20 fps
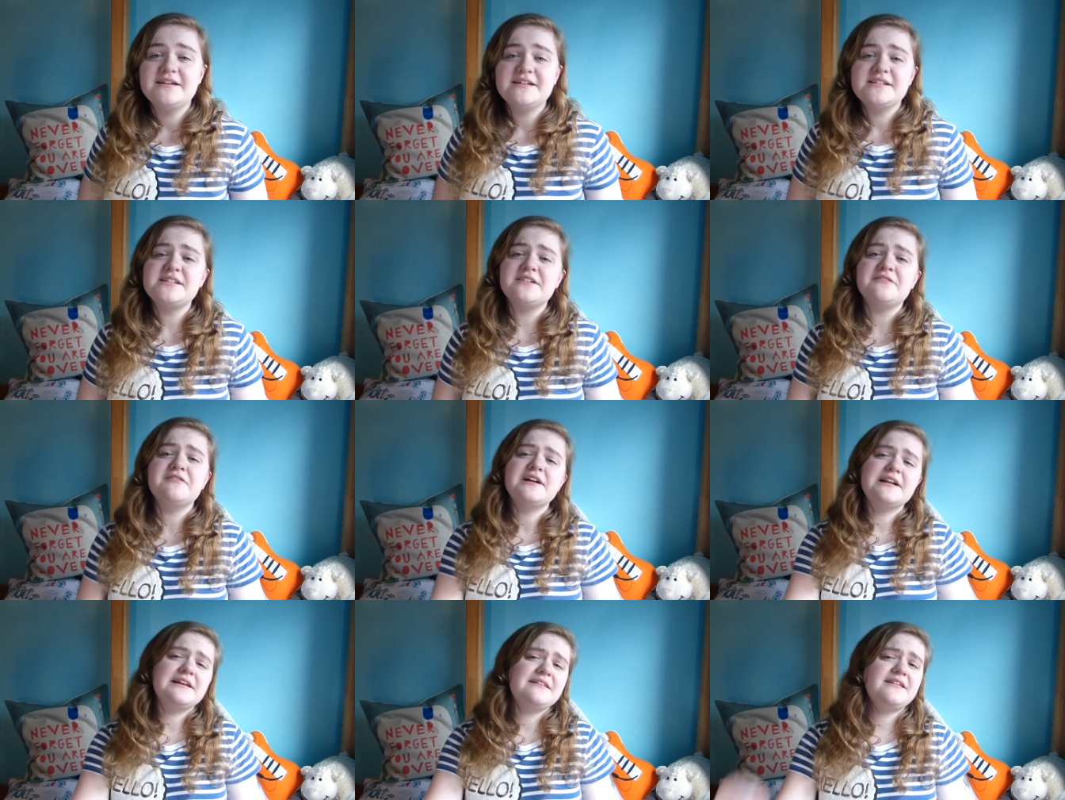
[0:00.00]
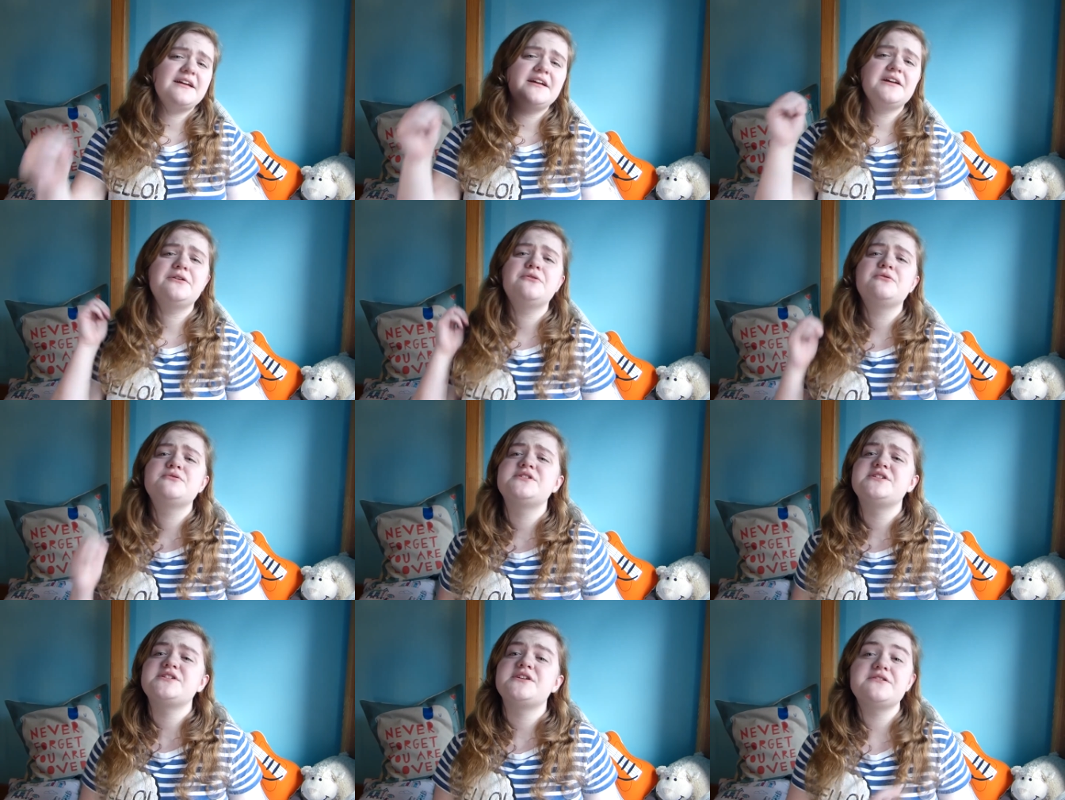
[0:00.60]
So really, thank
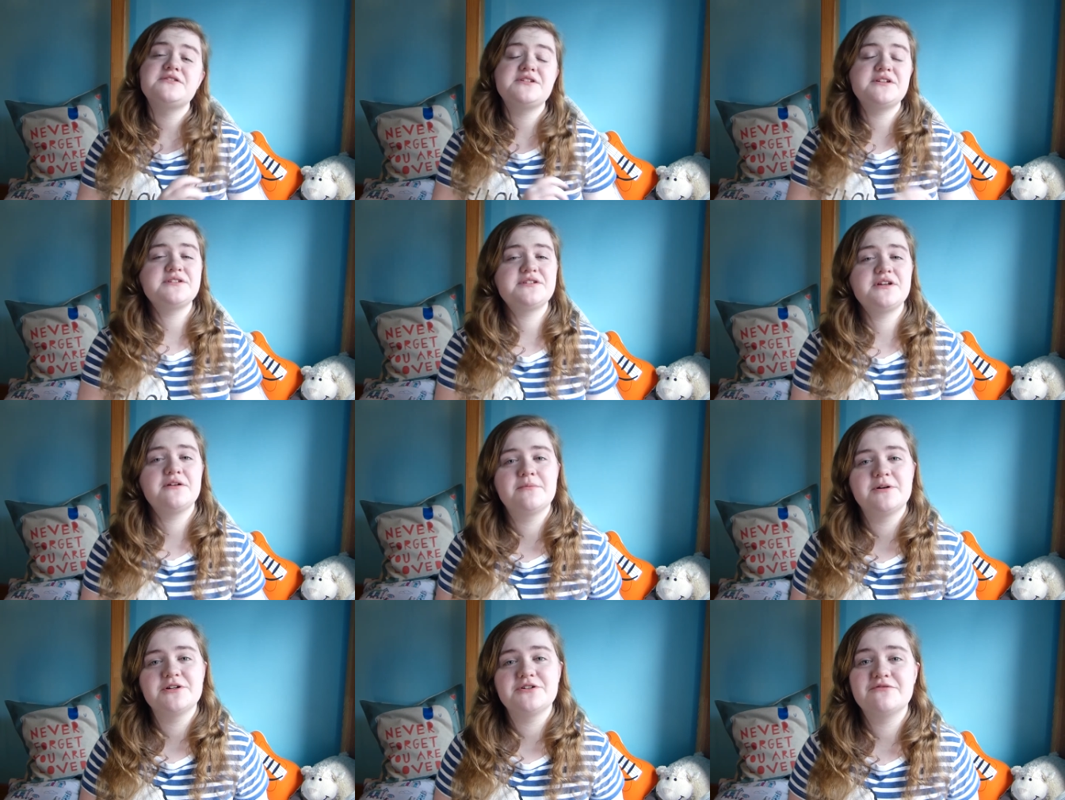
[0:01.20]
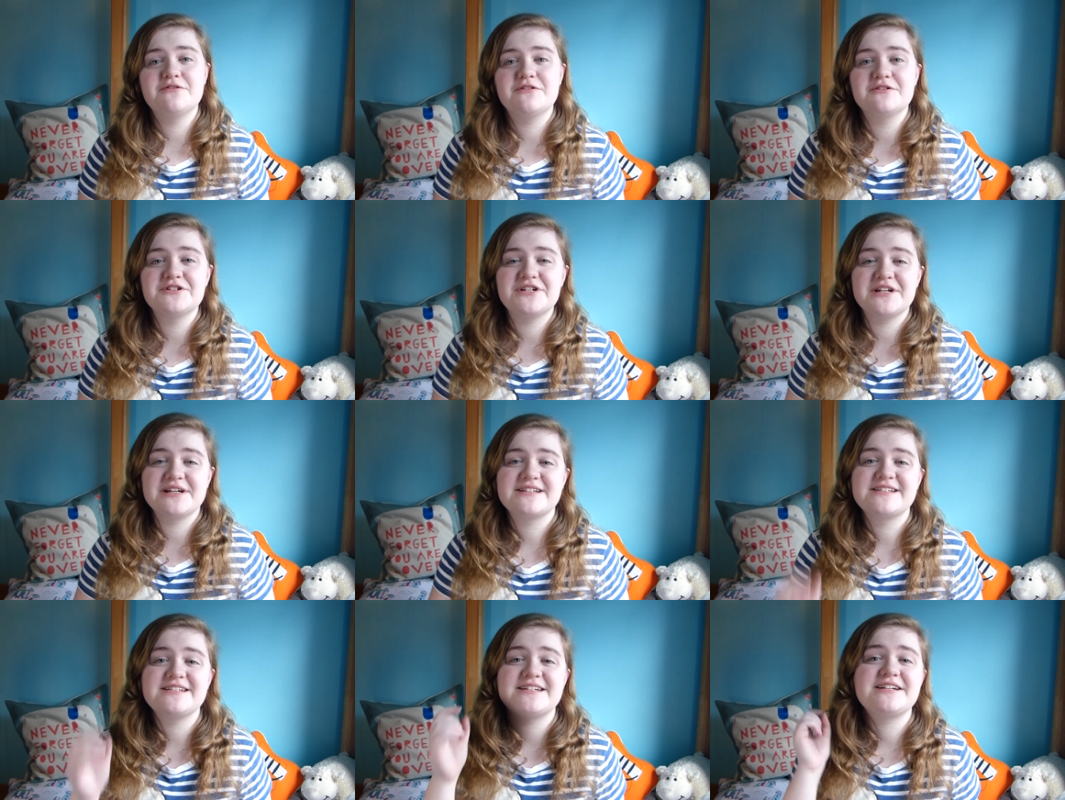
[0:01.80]
you all so, so, so much for
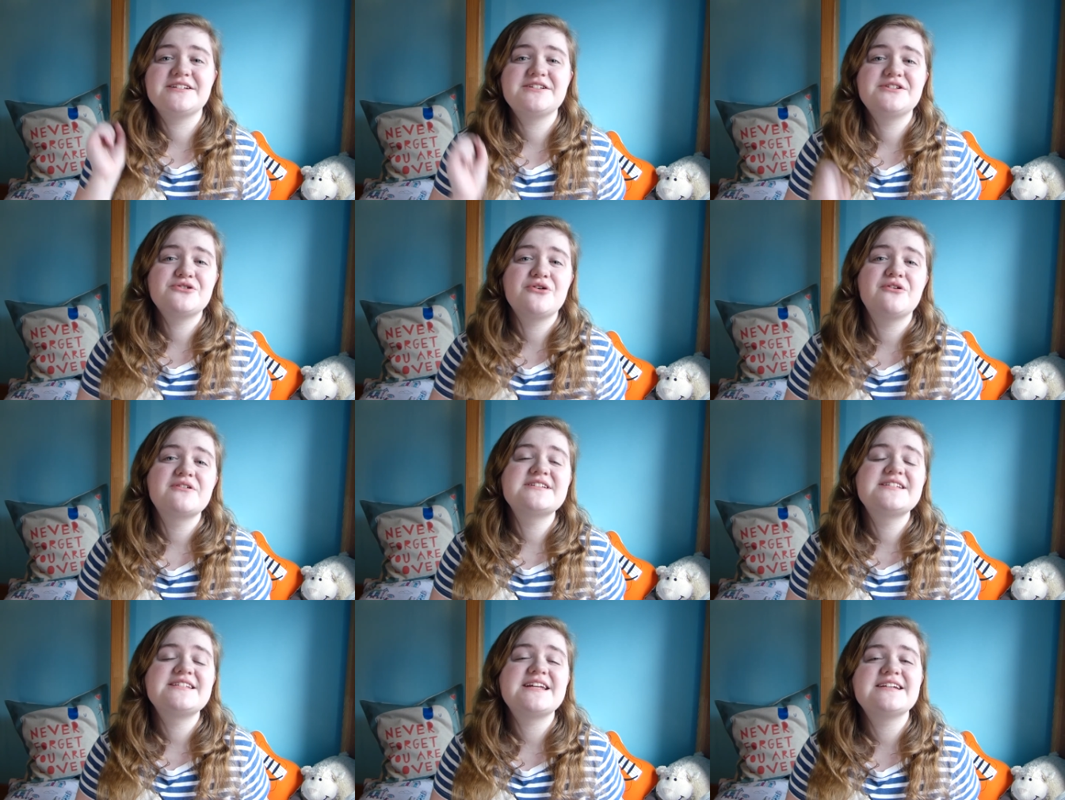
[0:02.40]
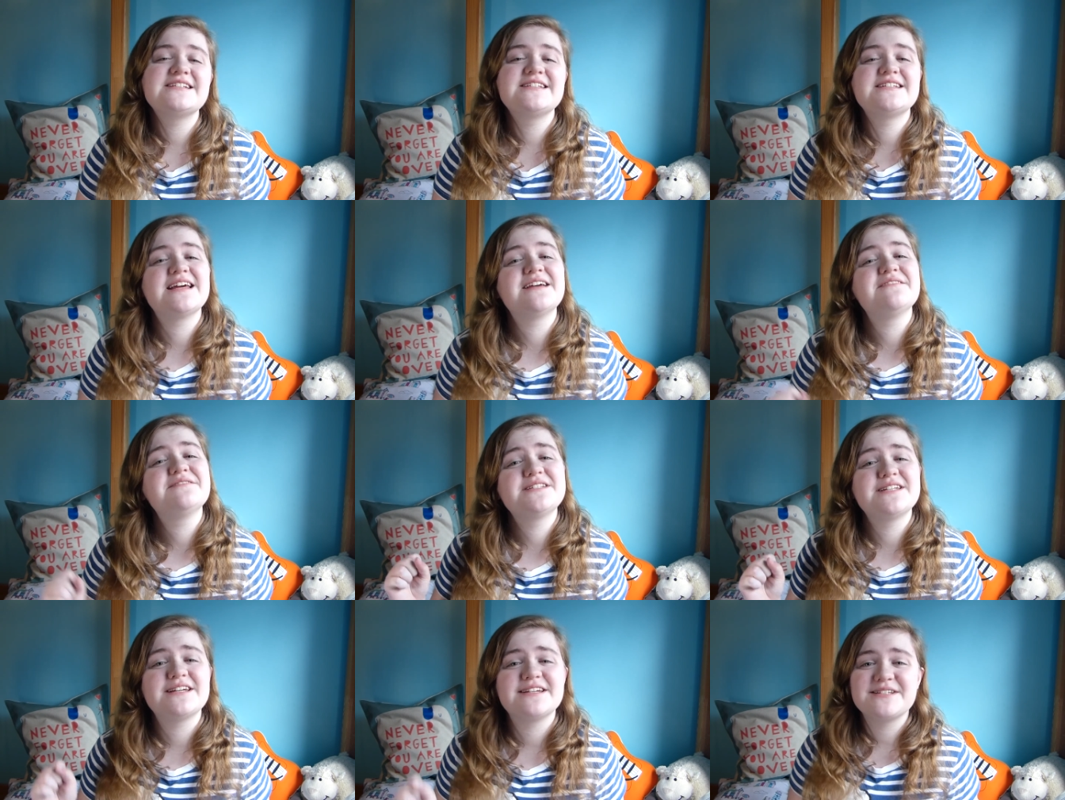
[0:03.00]
watching. Stay strong, stay
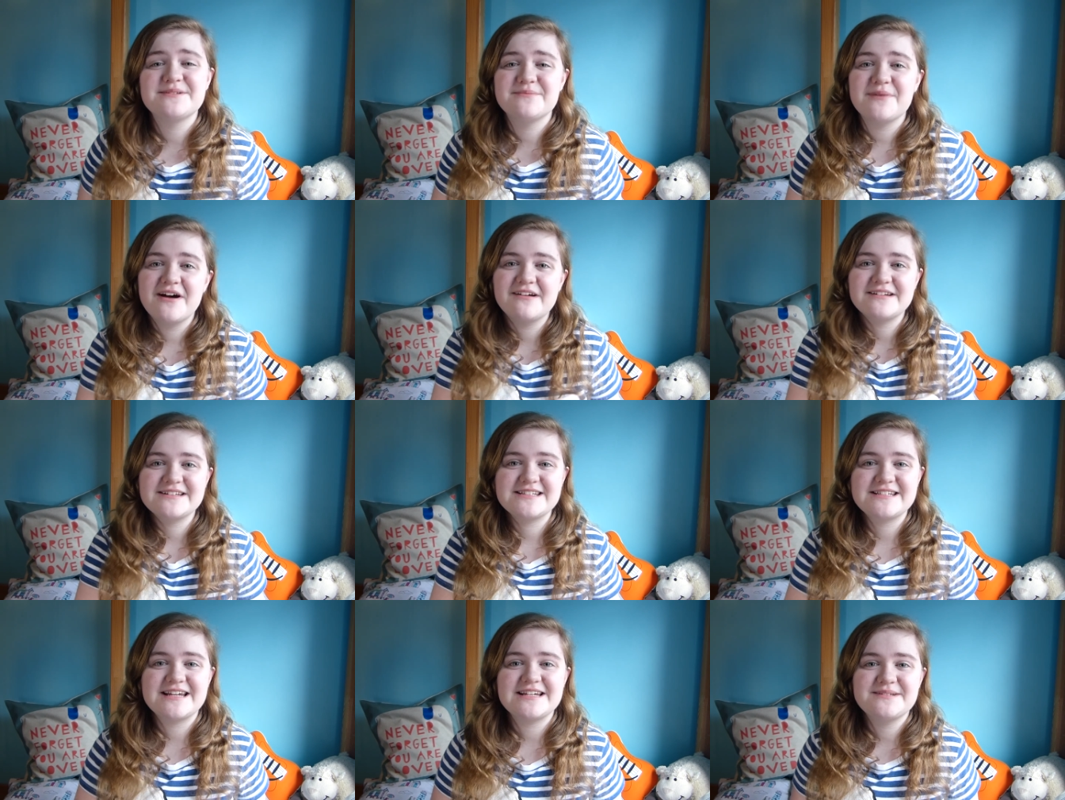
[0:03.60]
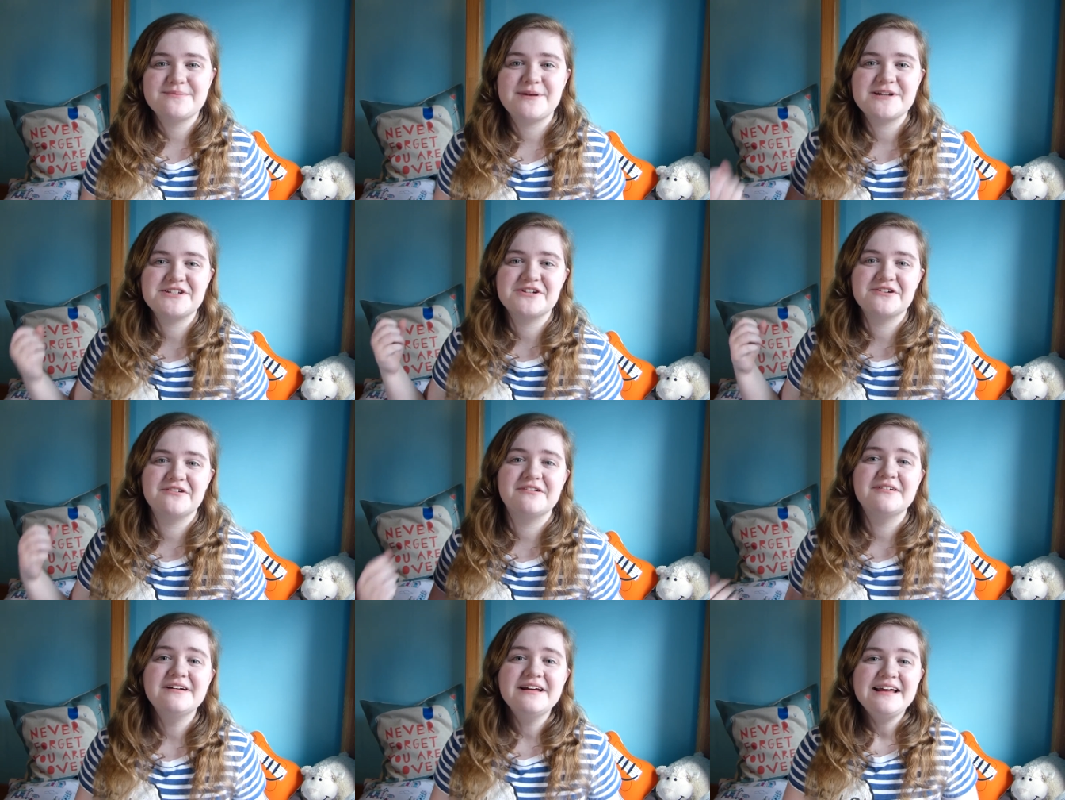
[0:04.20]
safe, stay smart, and stay
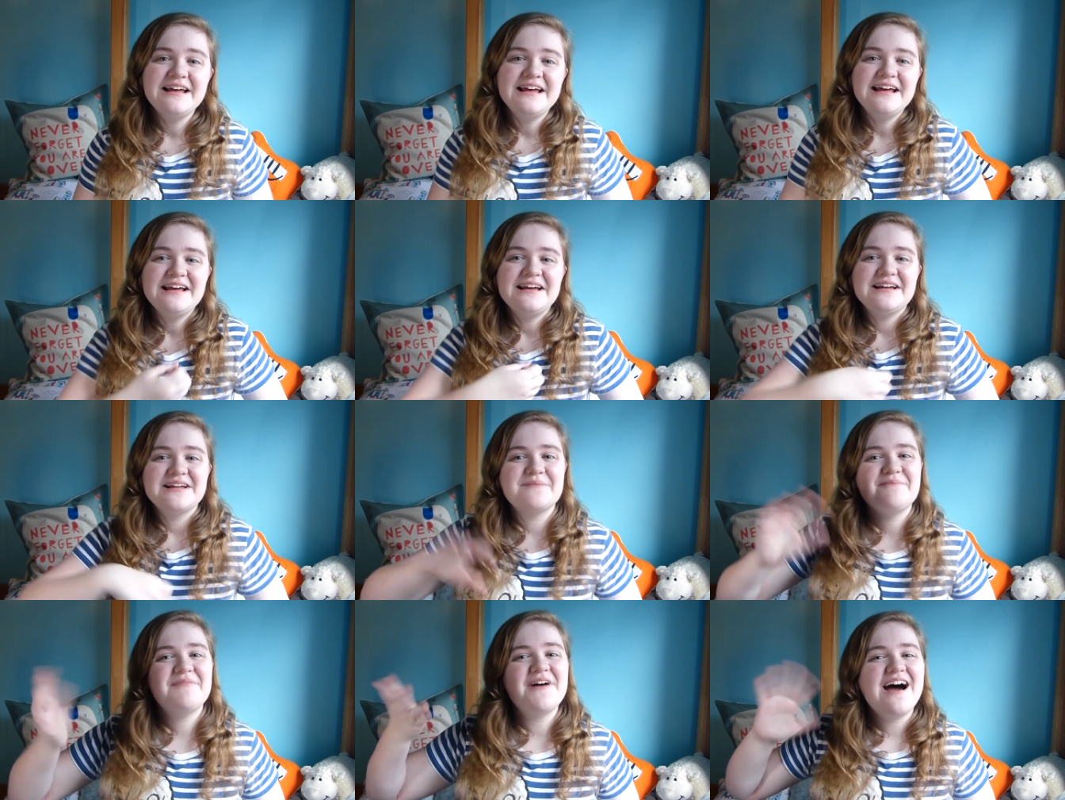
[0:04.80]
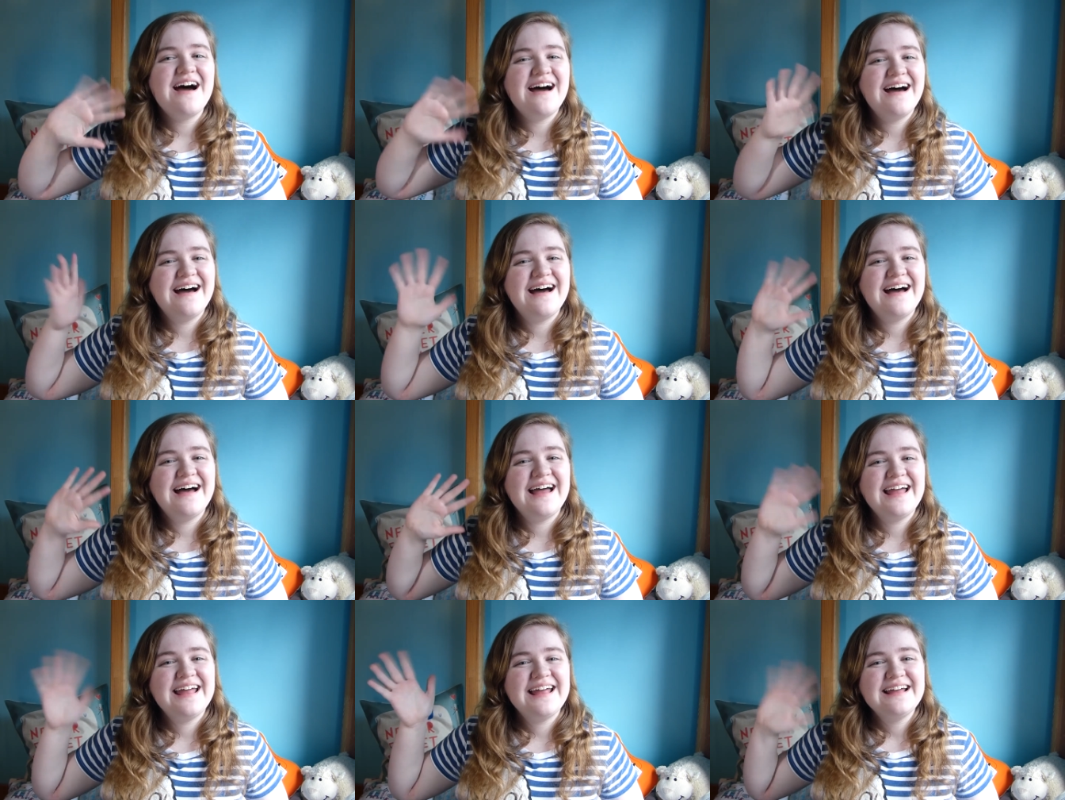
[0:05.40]
special.
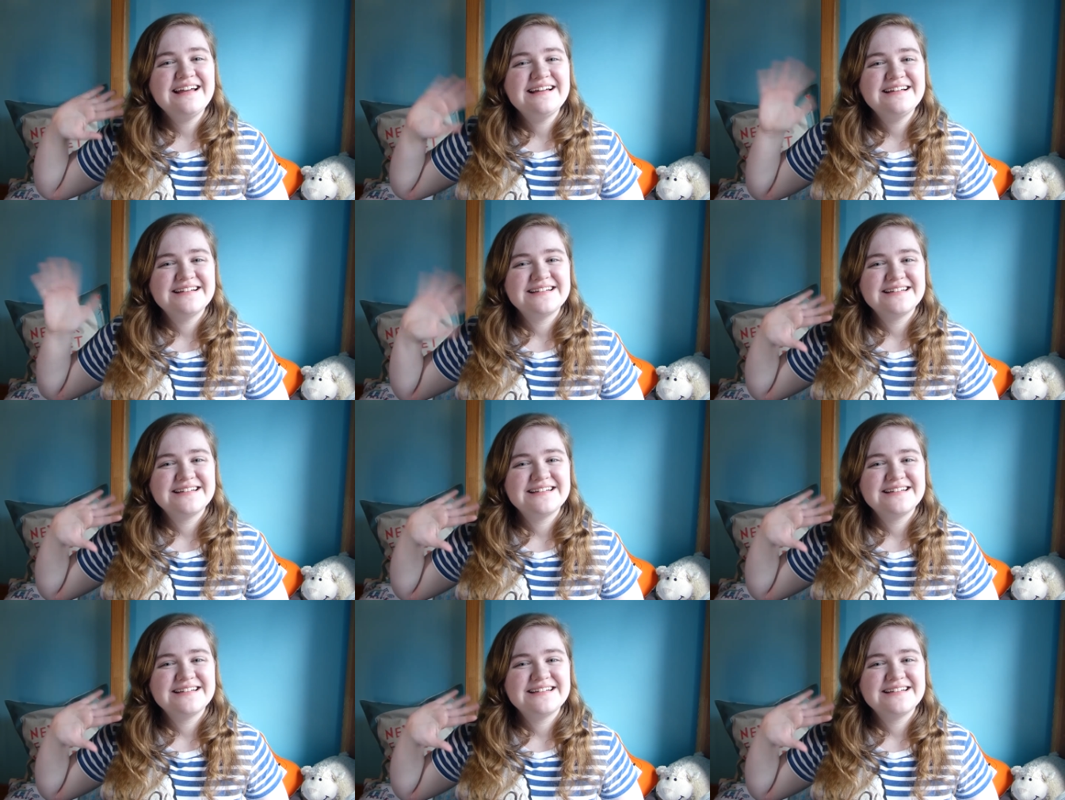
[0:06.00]
Goodbye!